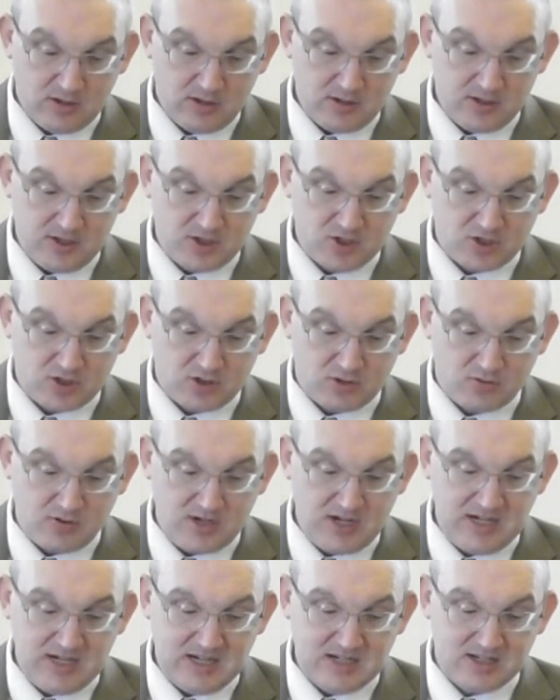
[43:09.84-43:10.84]
This
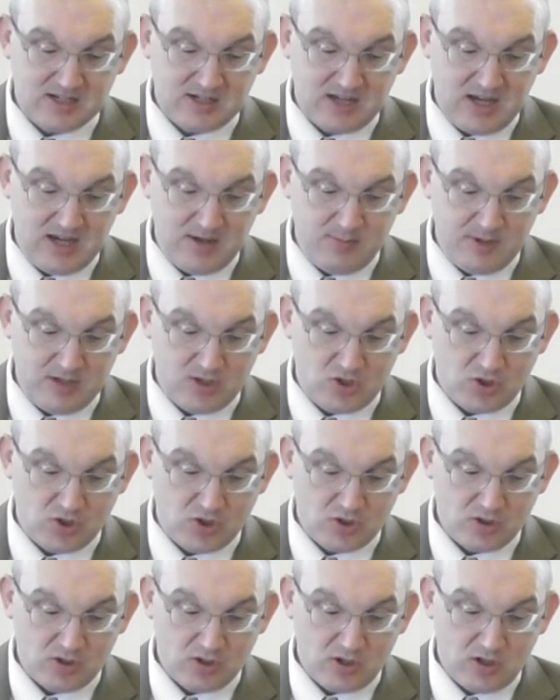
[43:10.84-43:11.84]
great
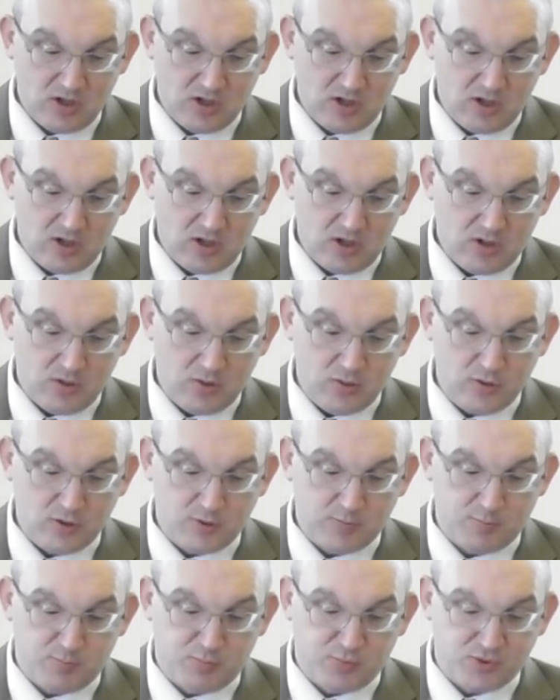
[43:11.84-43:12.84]
image, whose
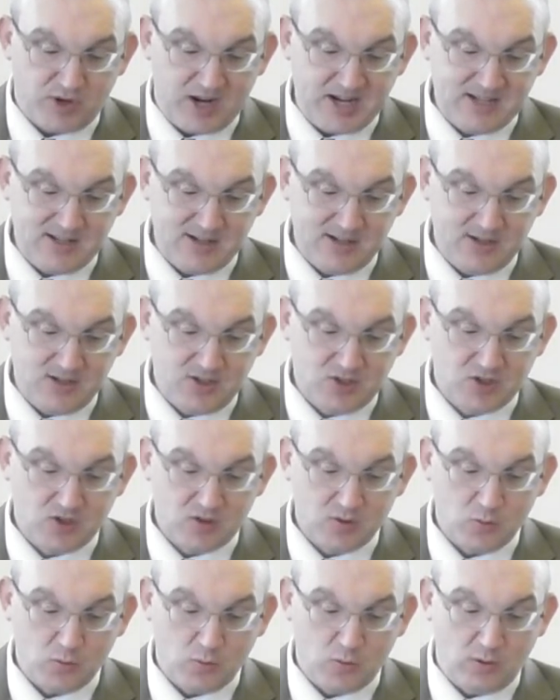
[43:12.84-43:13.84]

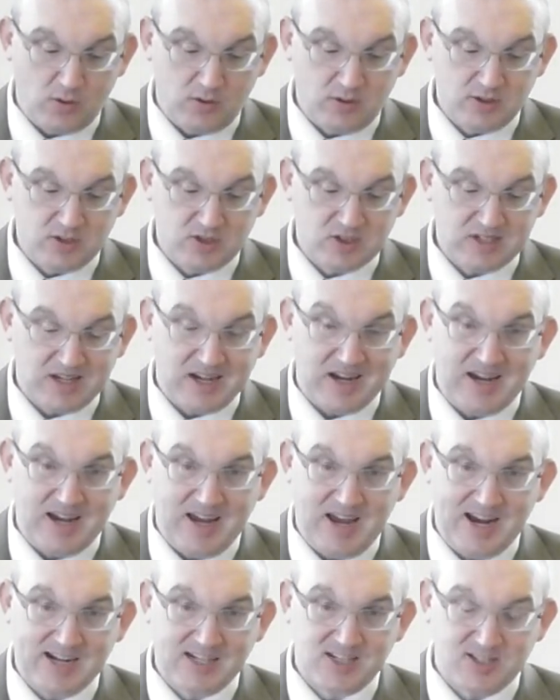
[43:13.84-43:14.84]
brightness was
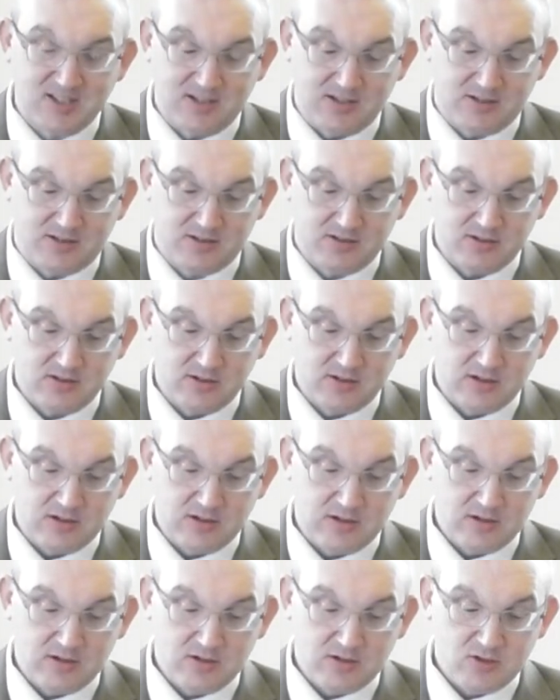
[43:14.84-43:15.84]
excellent,
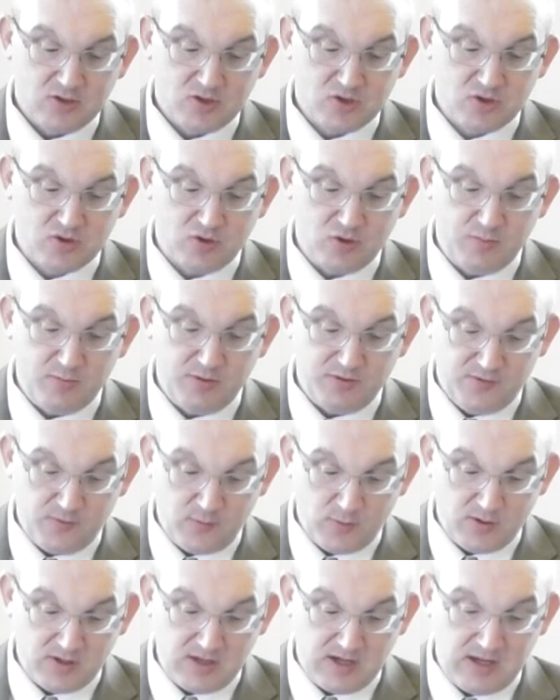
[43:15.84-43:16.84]
stood
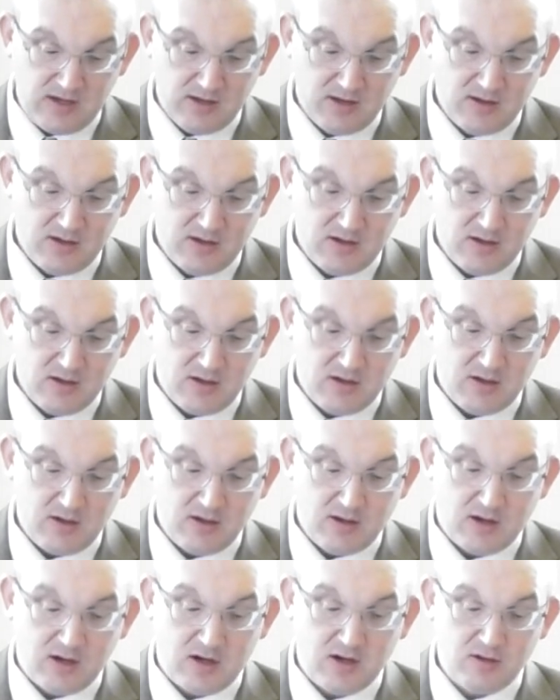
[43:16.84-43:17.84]
before thee,
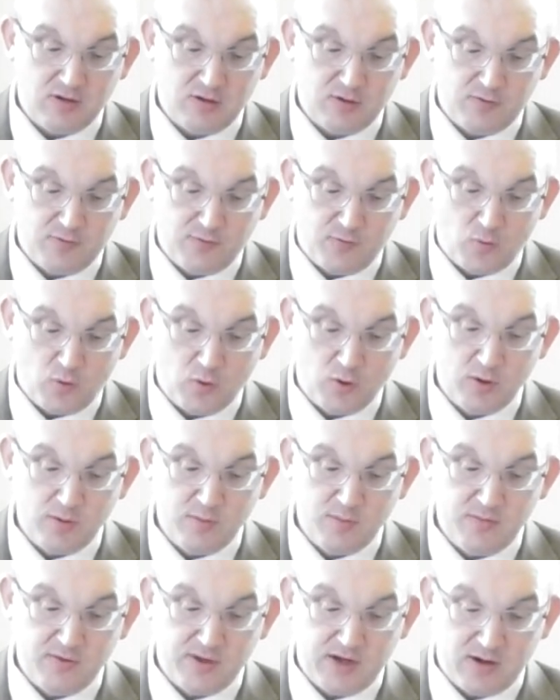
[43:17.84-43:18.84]
and the
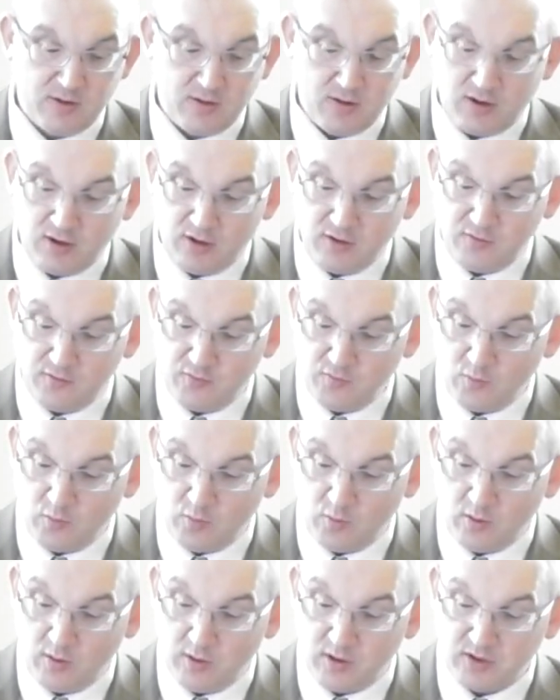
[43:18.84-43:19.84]
form thereof
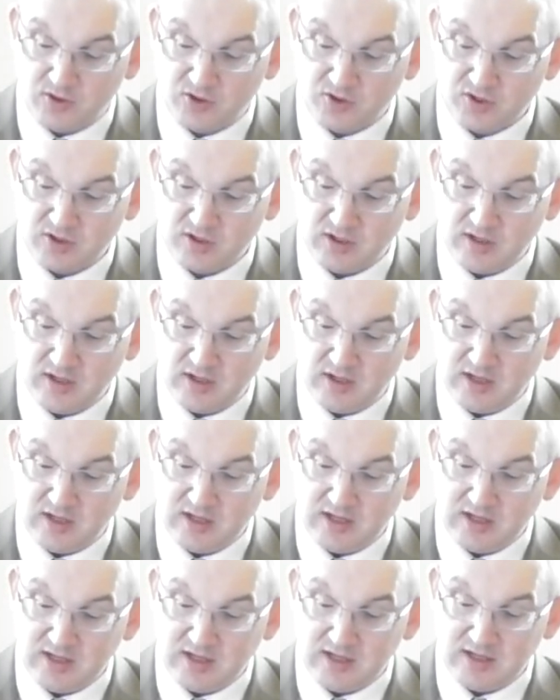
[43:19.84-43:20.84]
was
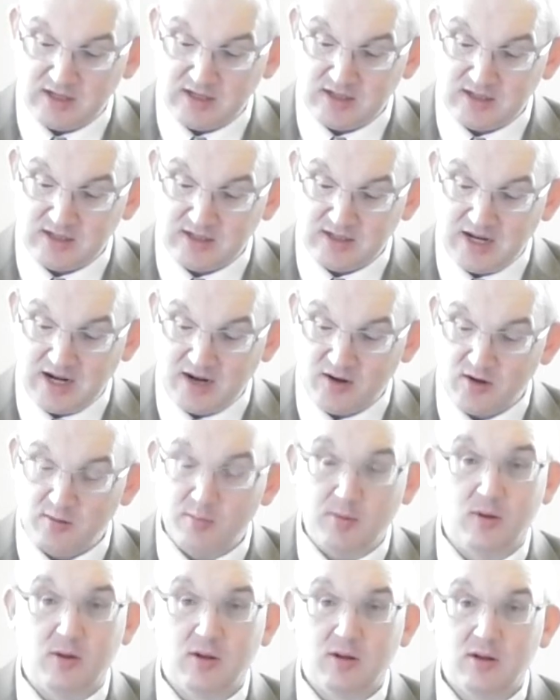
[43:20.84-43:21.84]

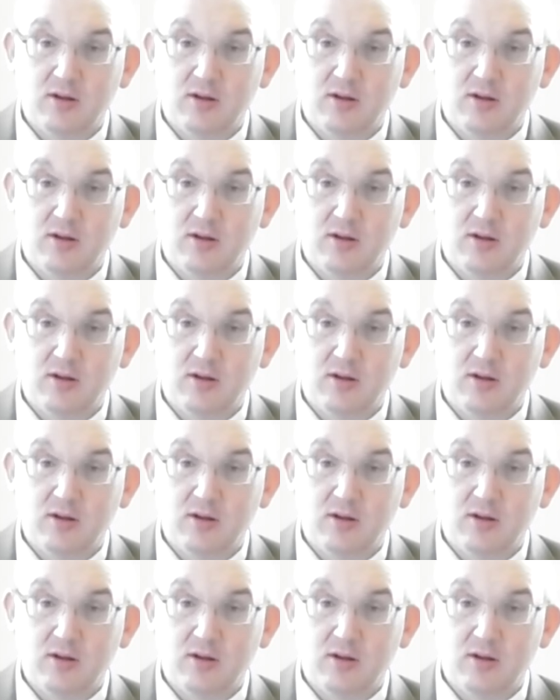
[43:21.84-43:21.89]
terrible.